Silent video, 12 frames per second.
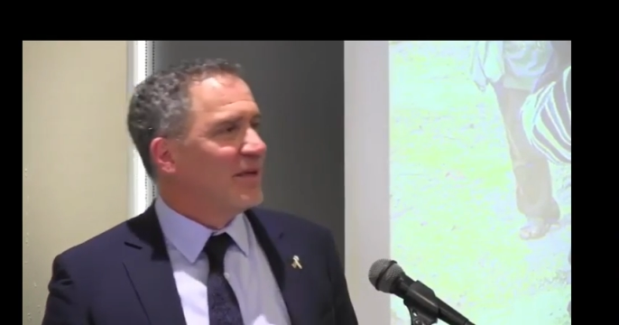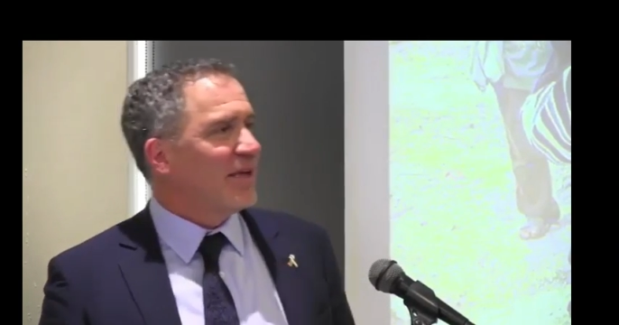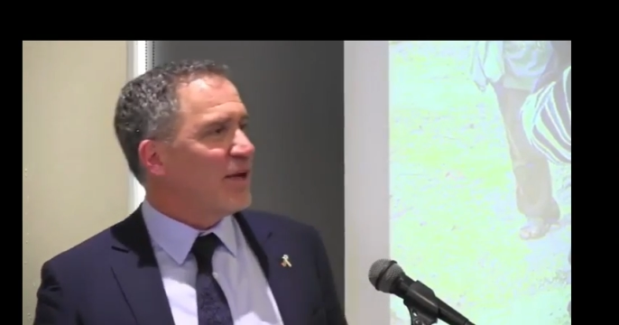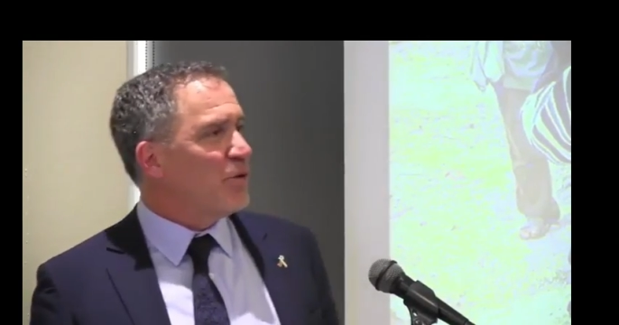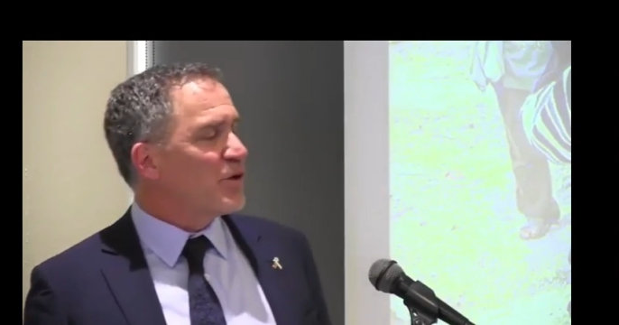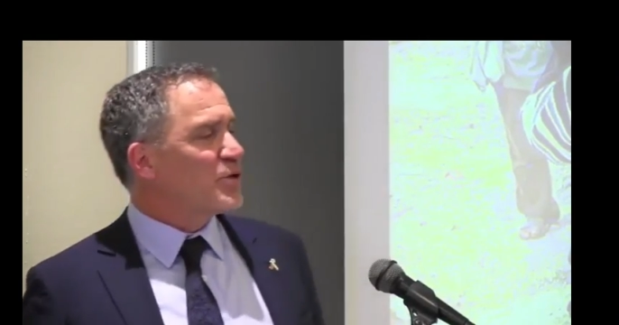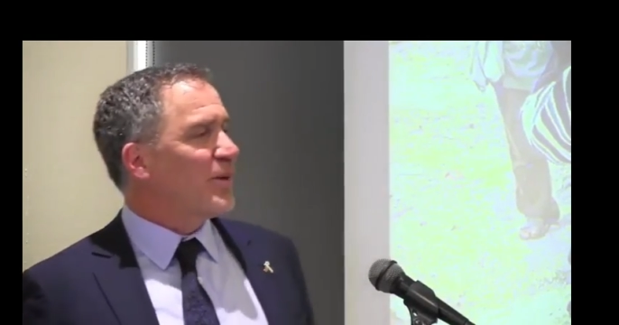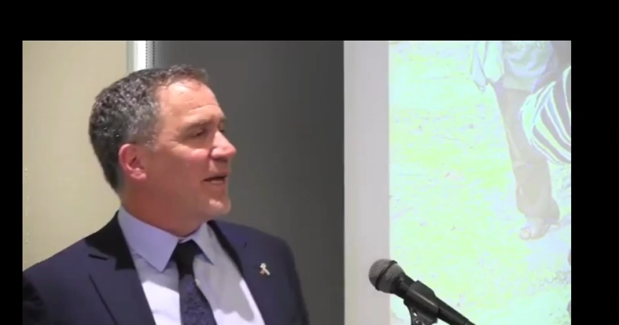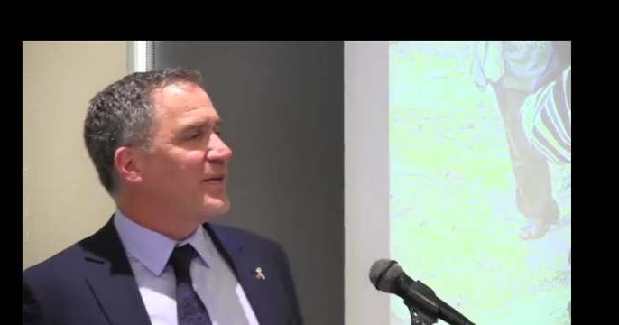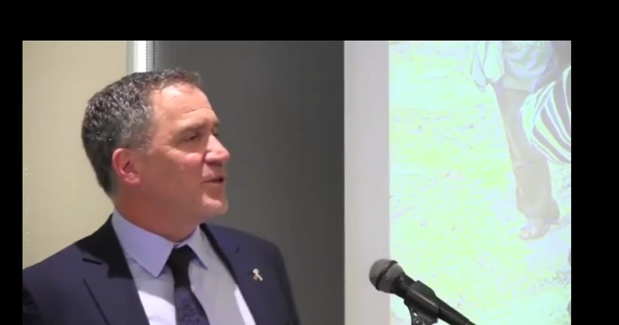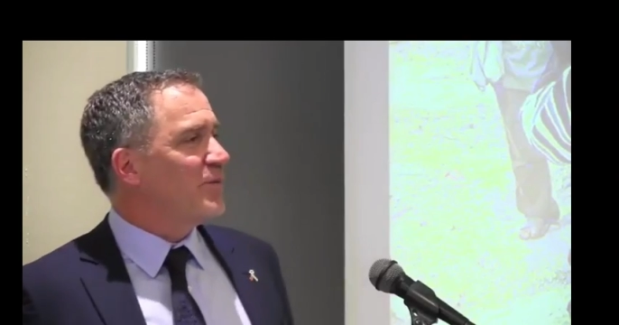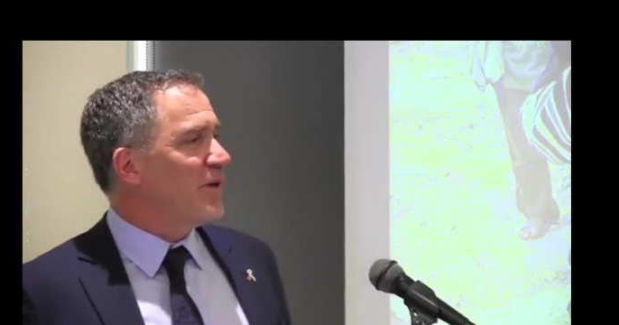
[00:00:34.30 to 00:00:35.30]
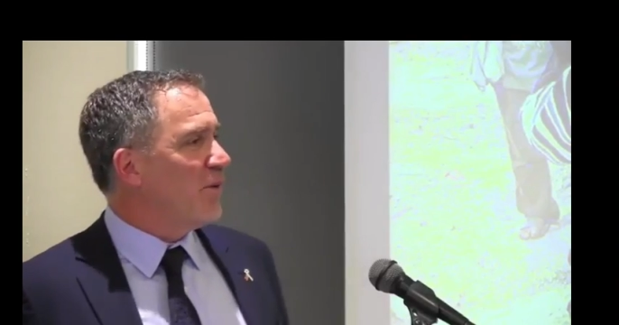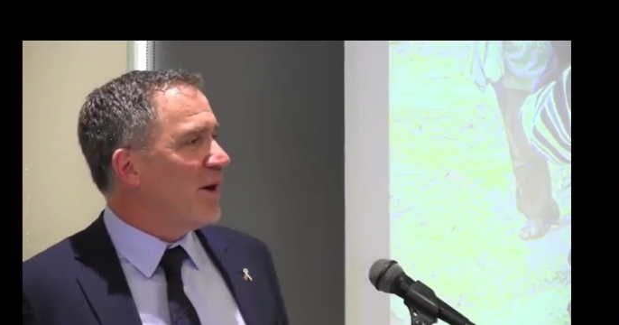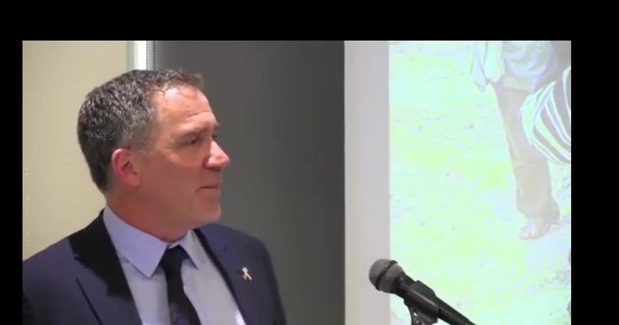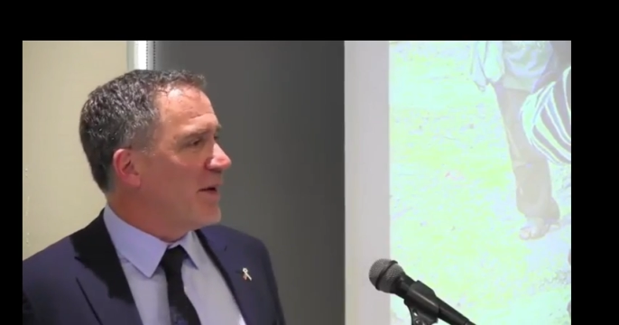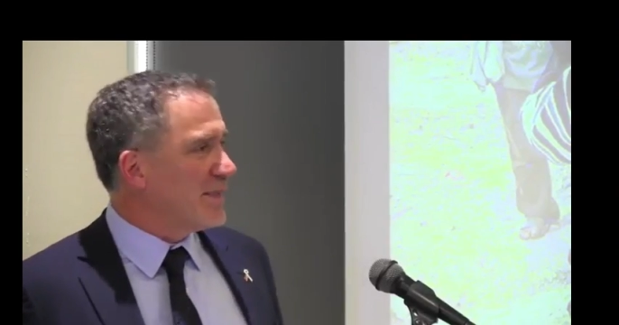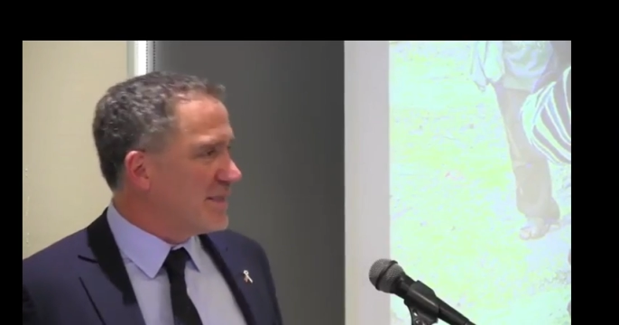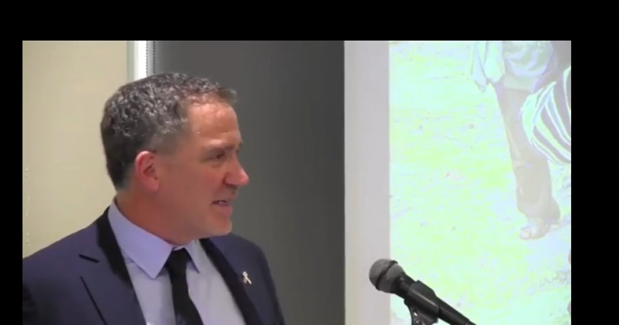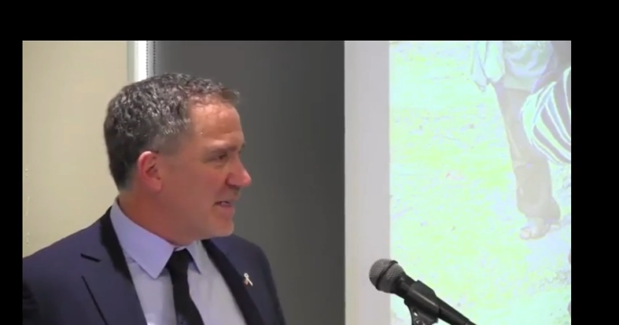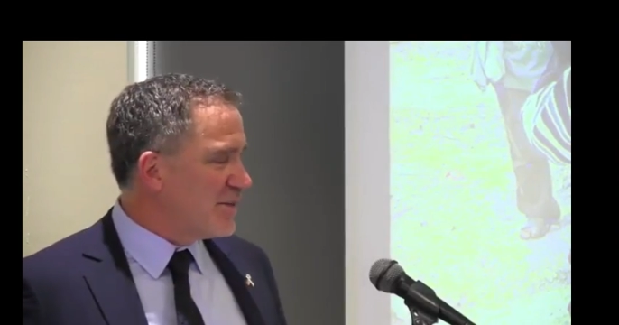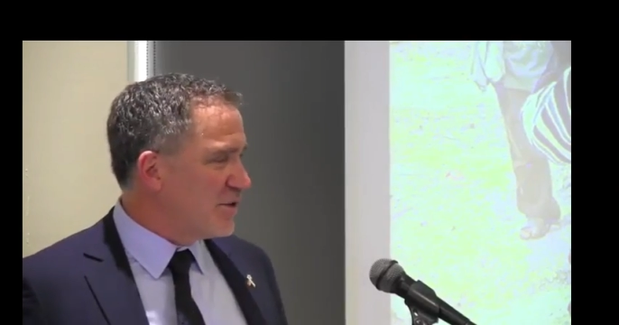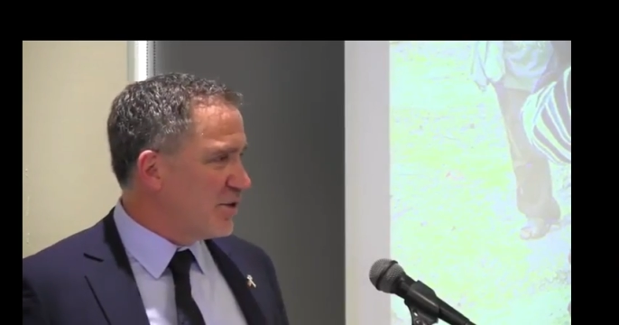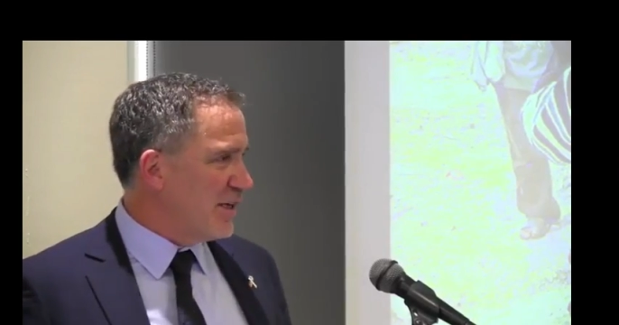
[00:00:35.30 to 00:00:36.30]
can you explain to me why
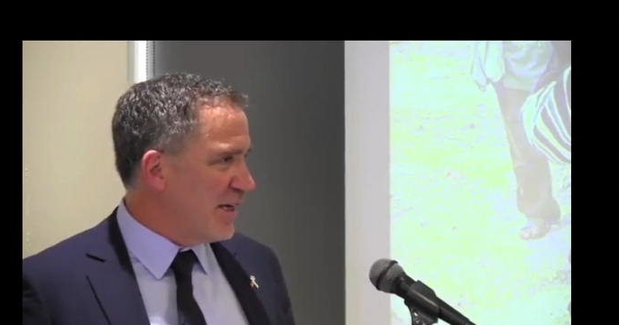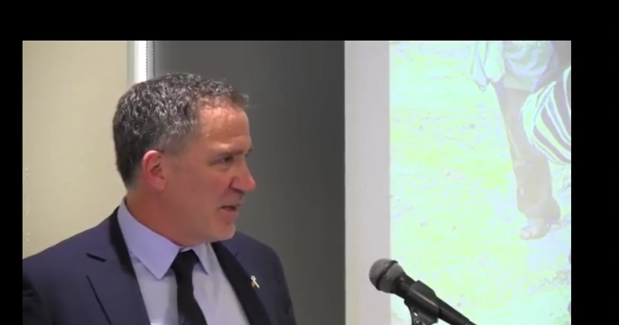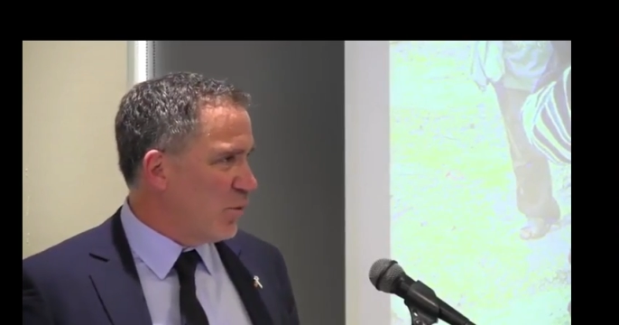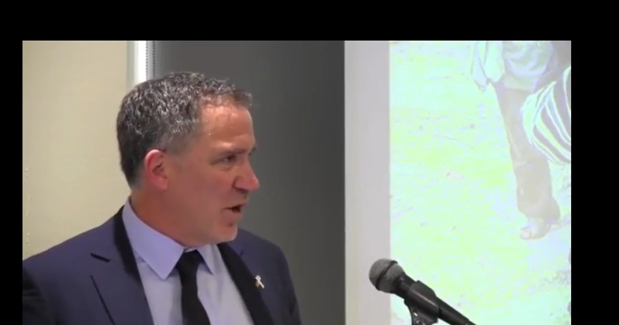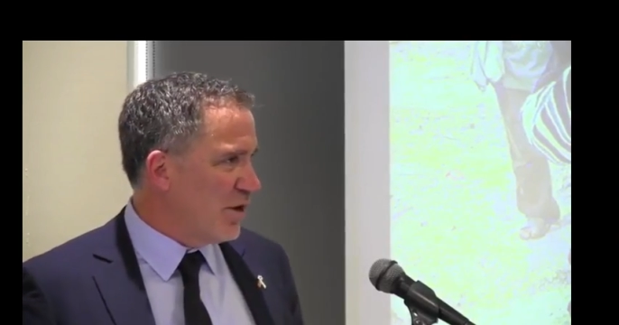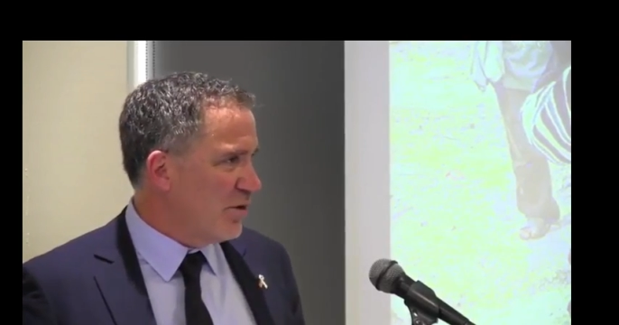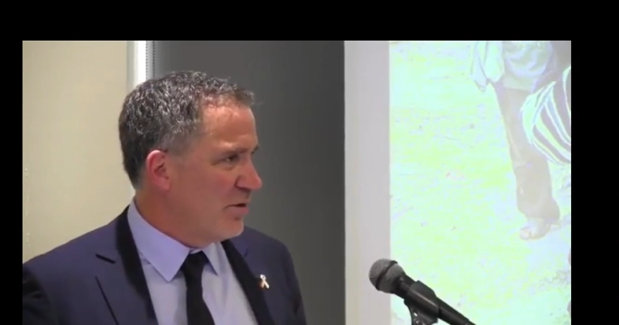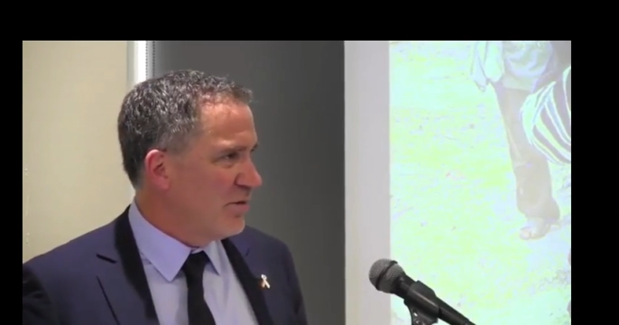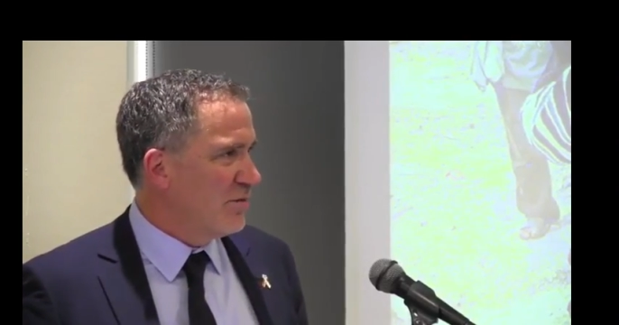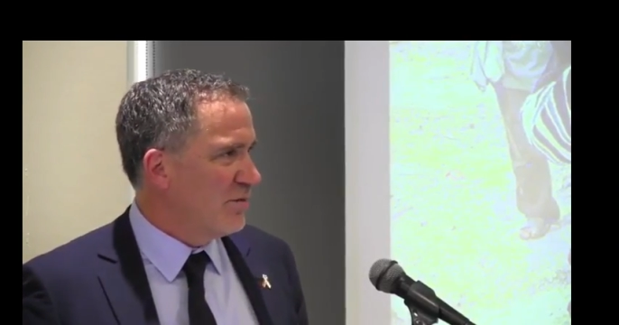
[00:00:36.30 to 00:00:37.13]
Palestinians are denied water?